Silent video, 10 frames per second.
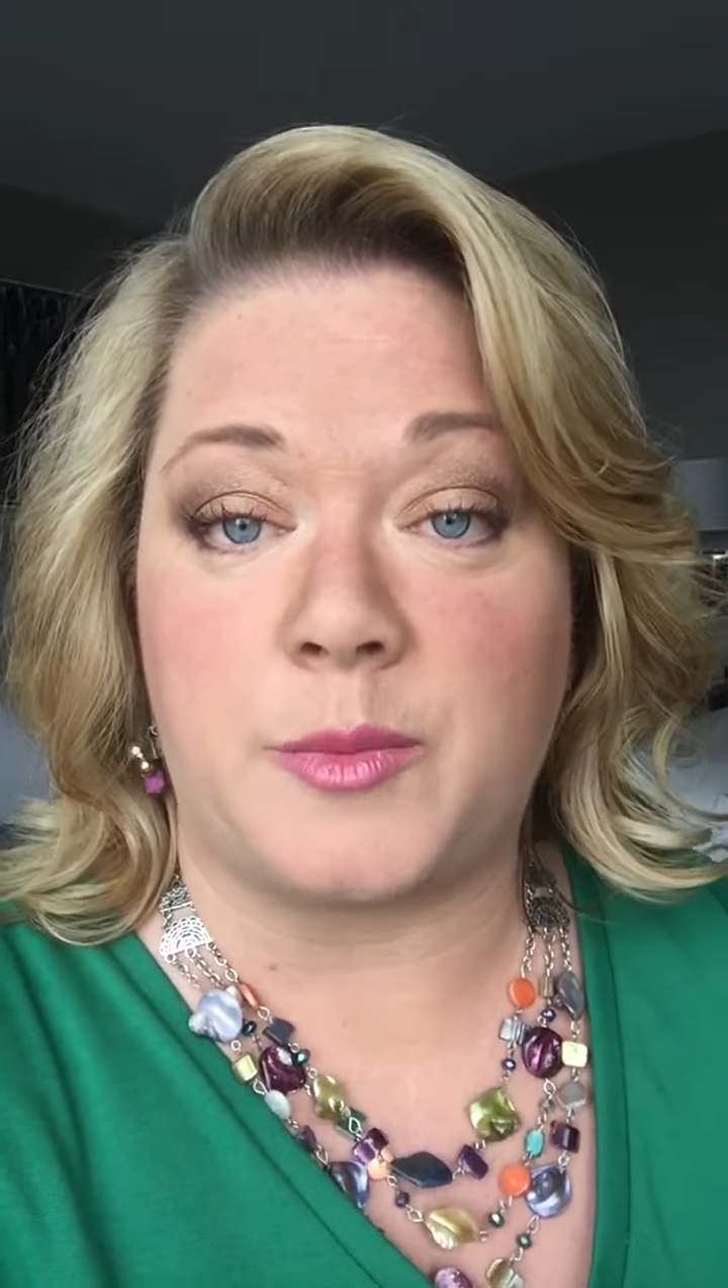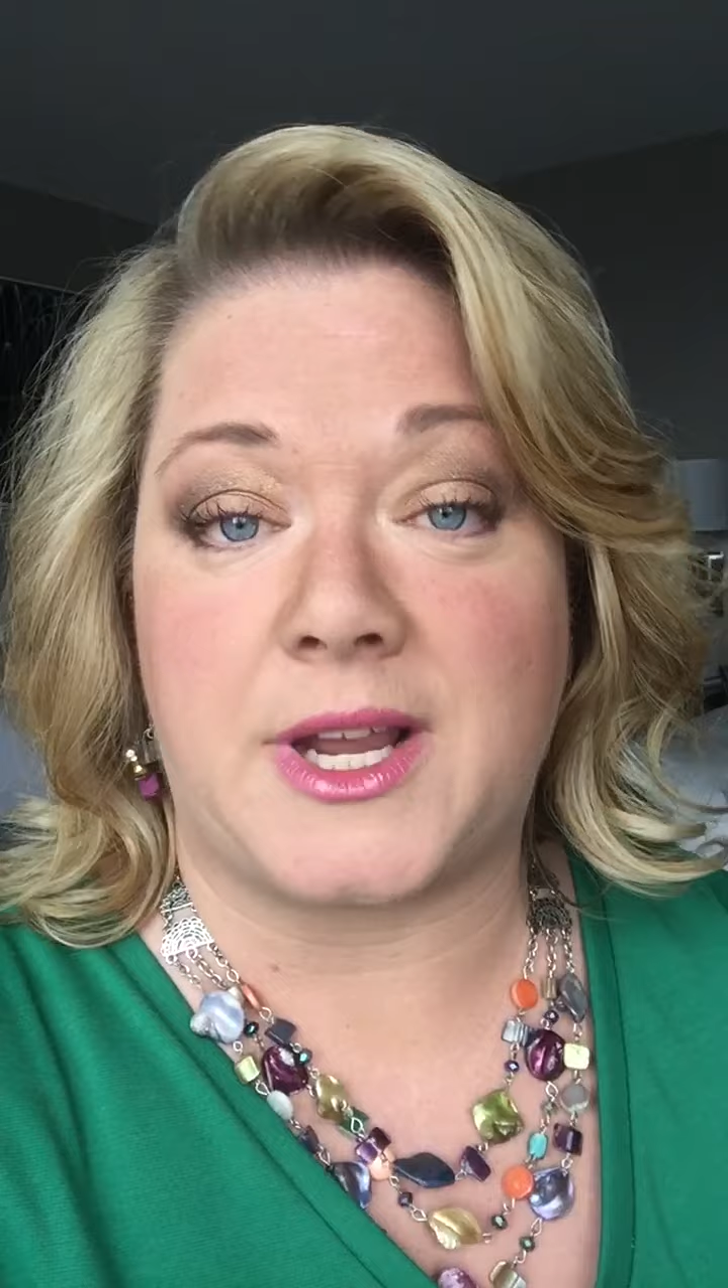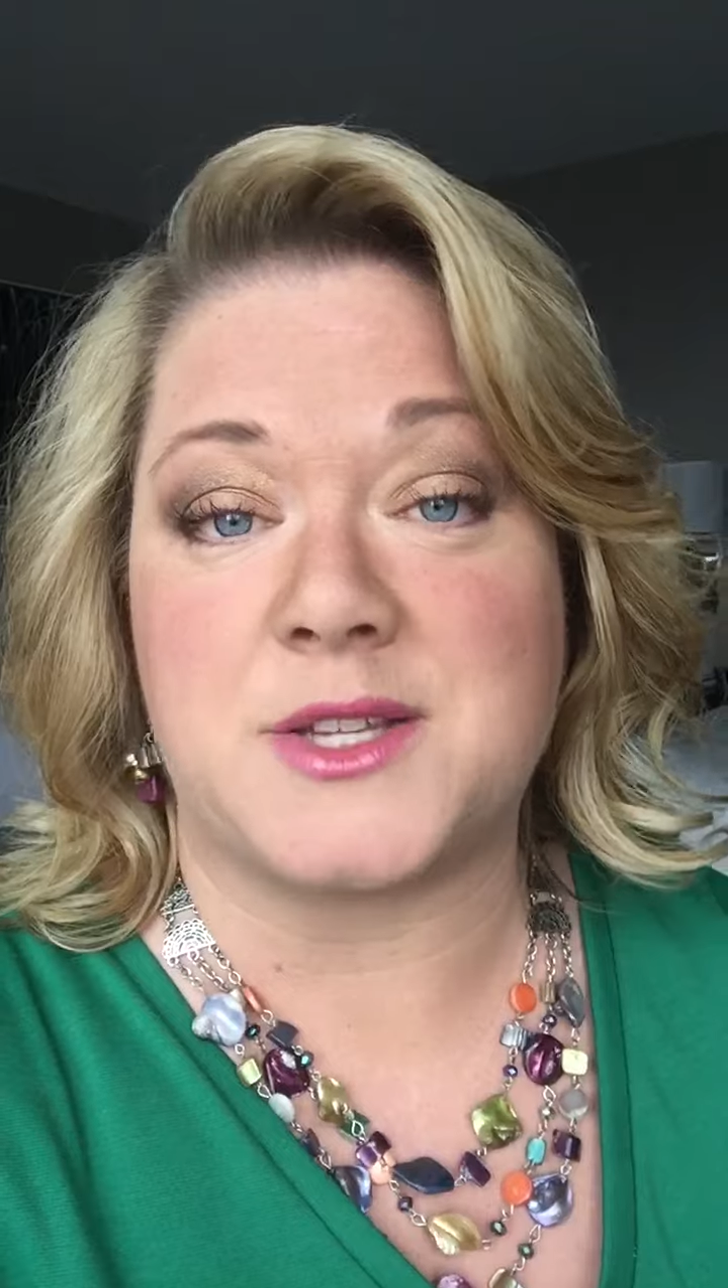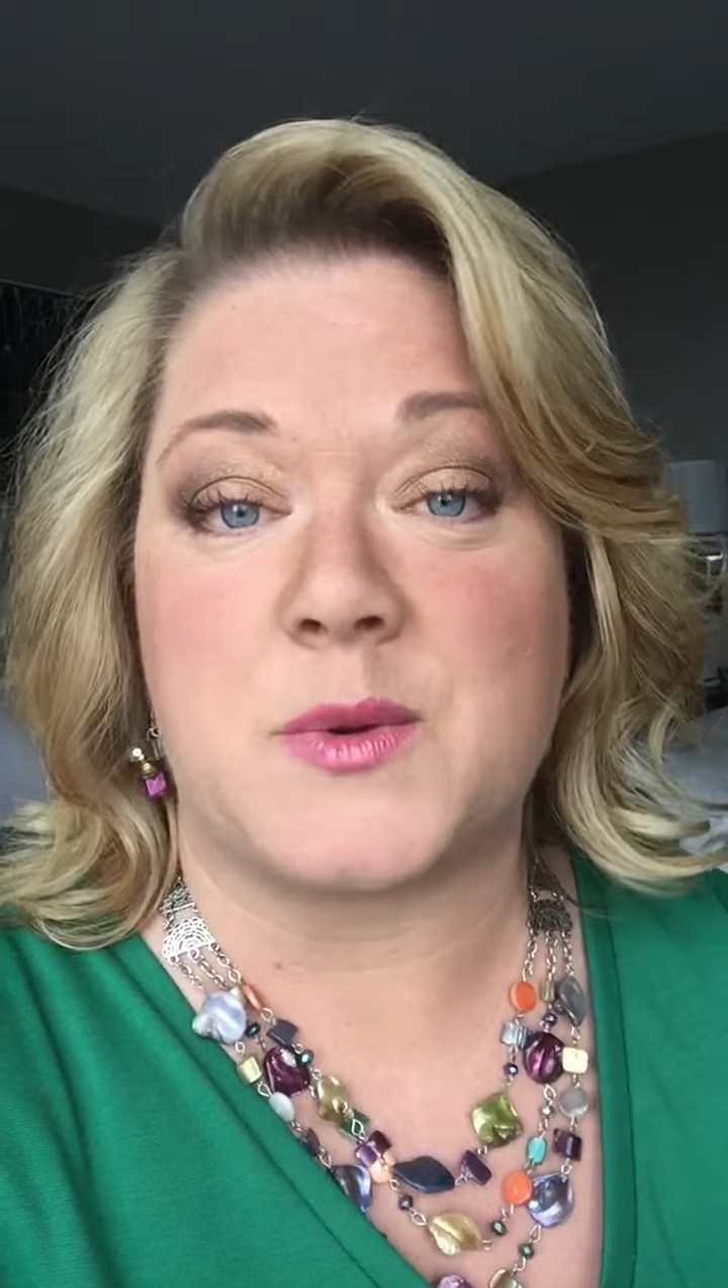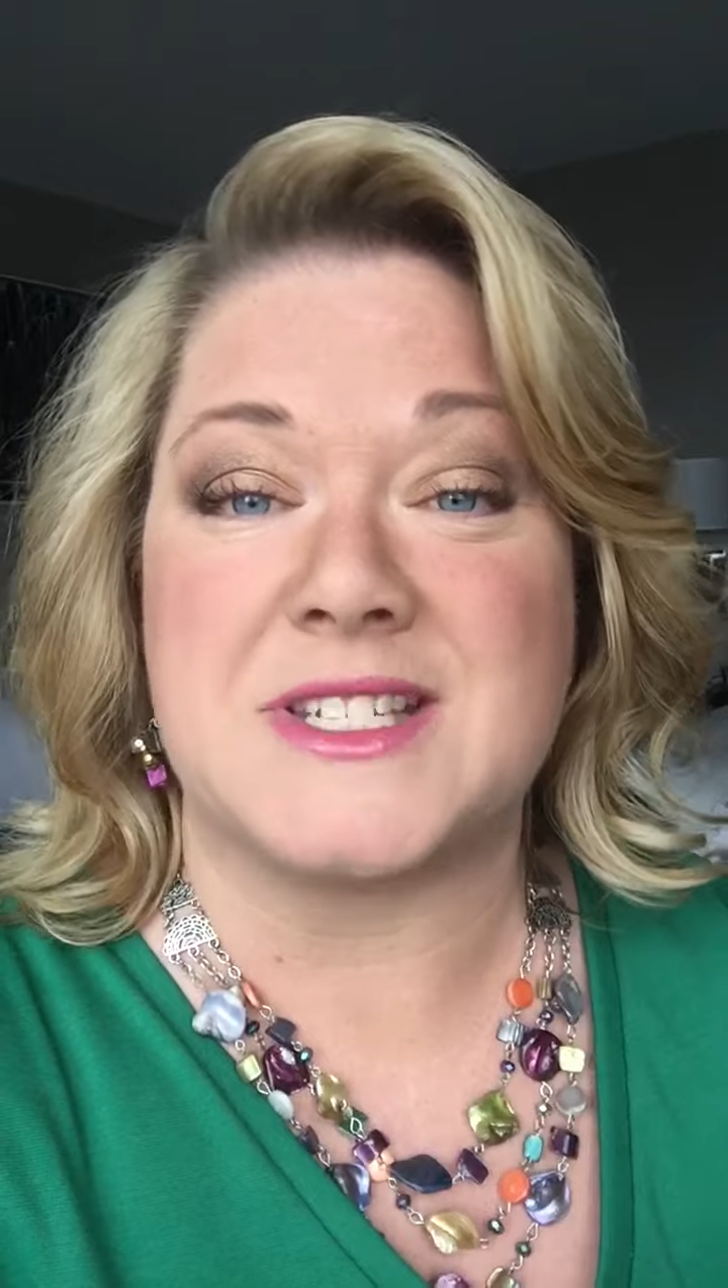And
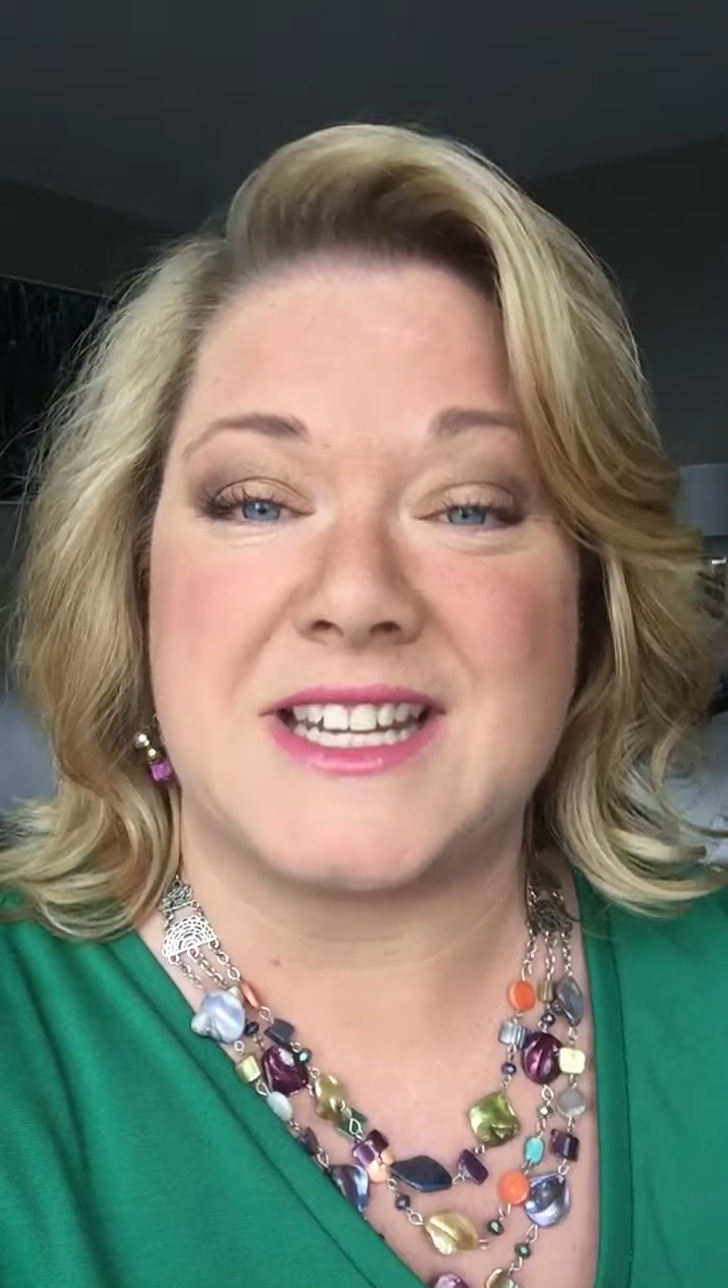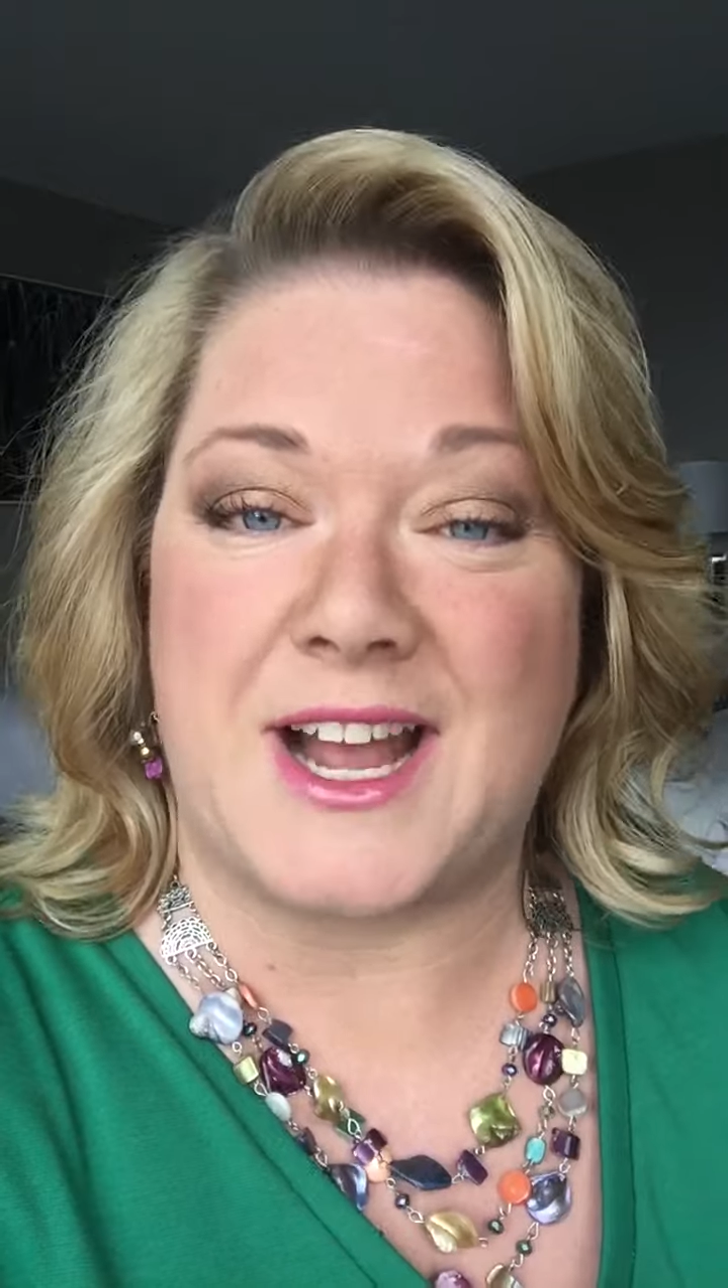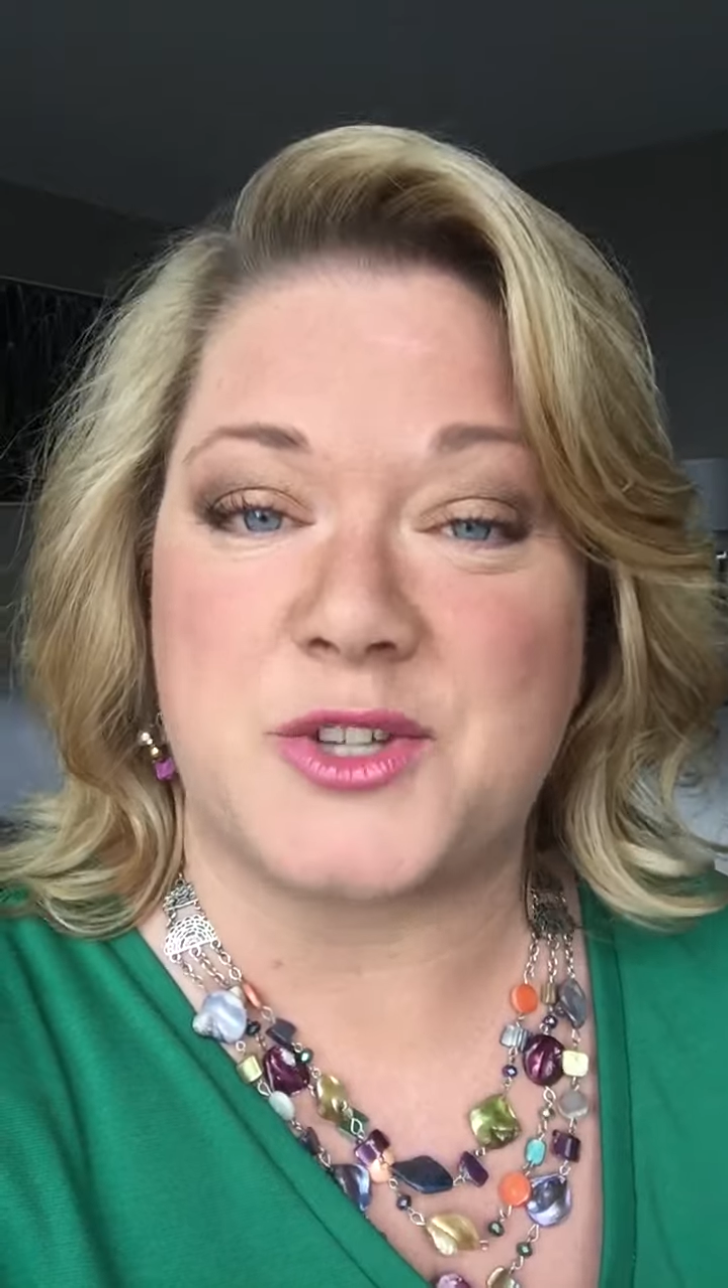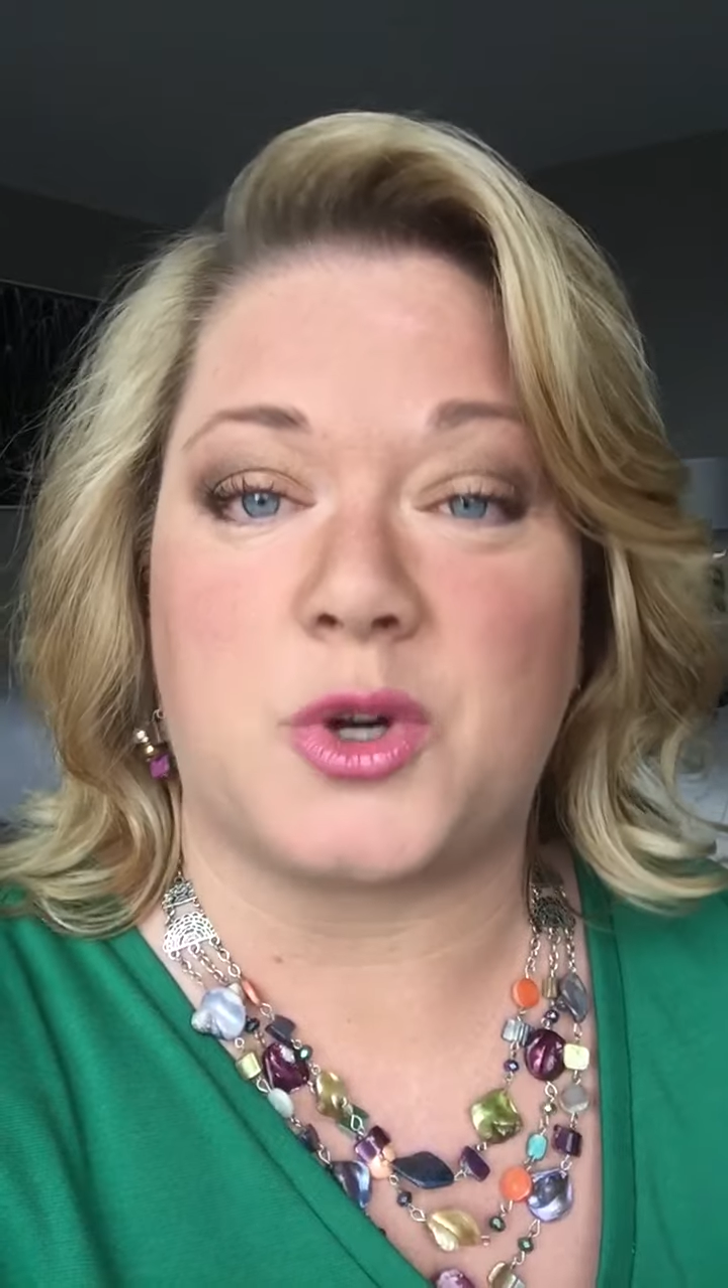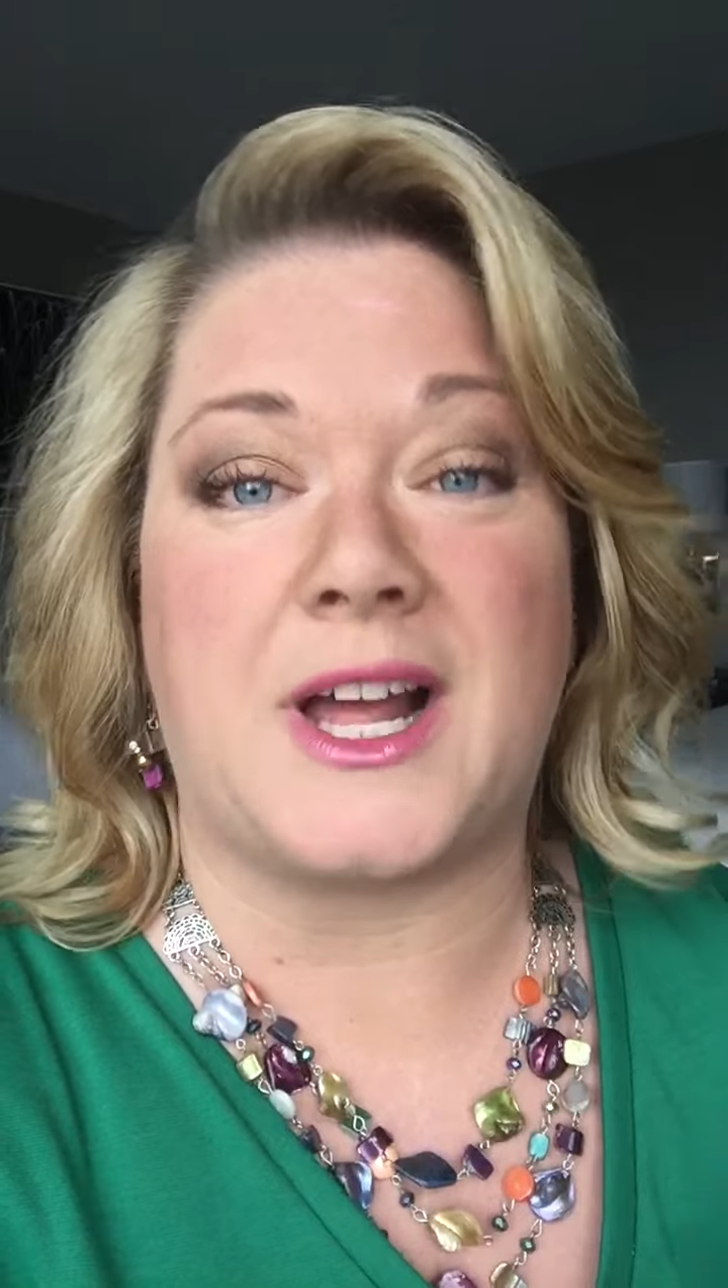because it wasn't
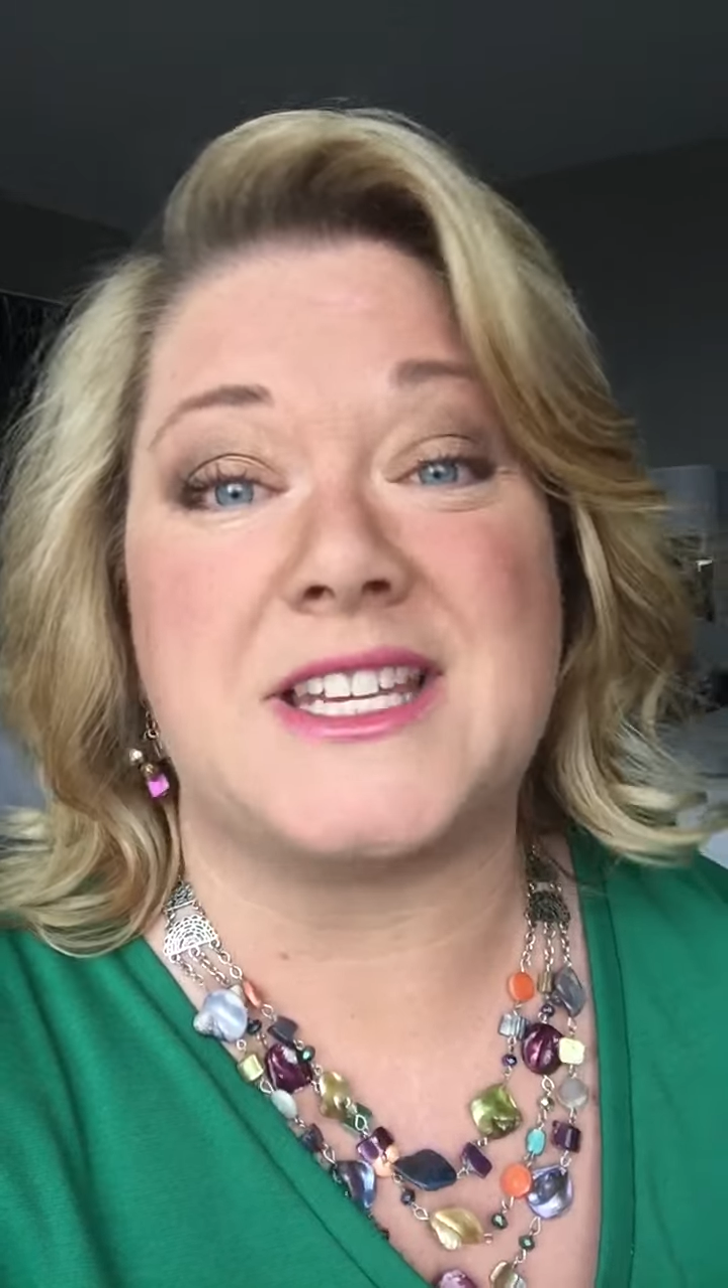natural,